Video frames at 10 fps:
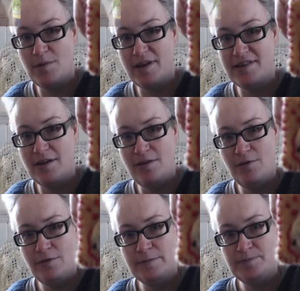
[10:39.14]
style
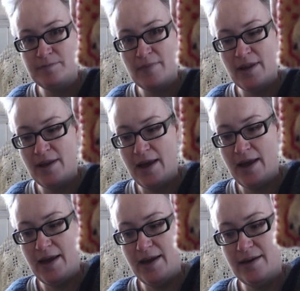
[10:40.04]

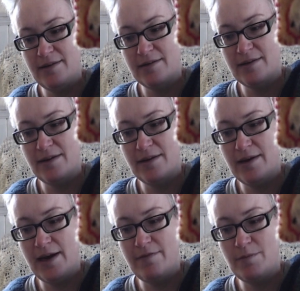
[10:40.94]
and
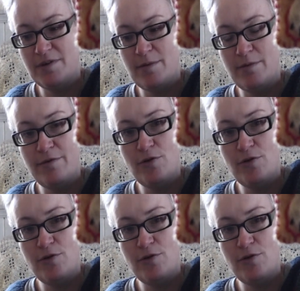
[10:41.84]
gave them to some of her